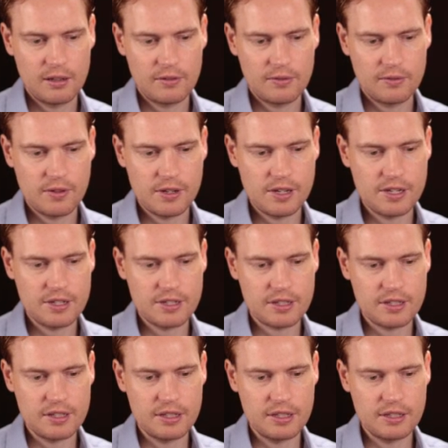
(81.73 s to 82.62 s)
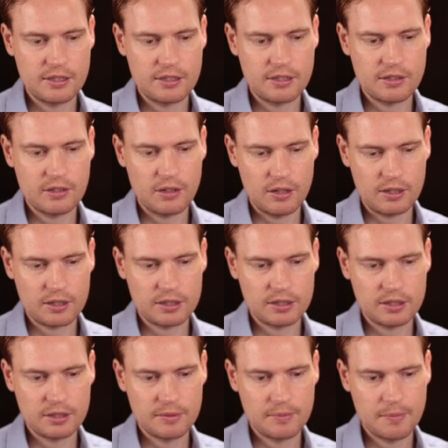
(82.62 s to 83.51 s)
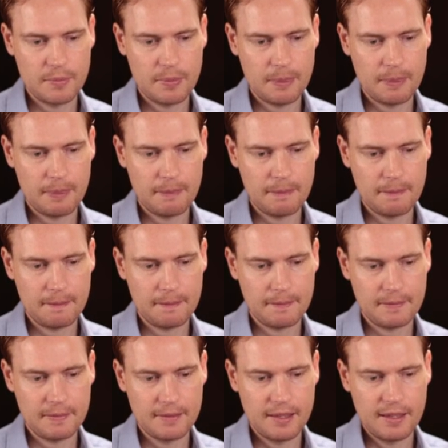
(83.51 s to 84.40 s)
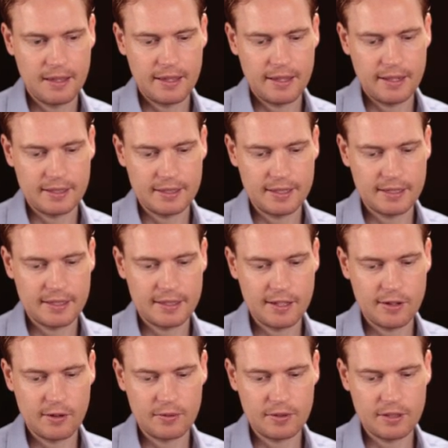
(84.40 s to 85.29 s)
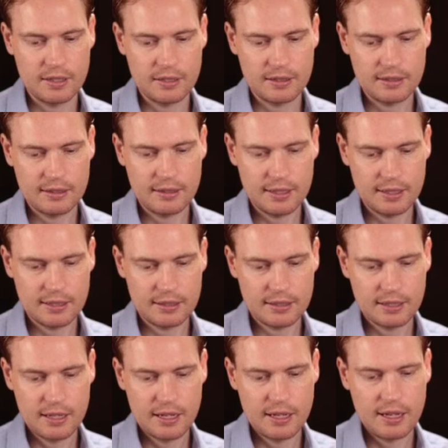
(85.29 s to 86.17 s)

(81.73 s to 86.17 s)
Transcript: for each of these stocks and get that off the internet.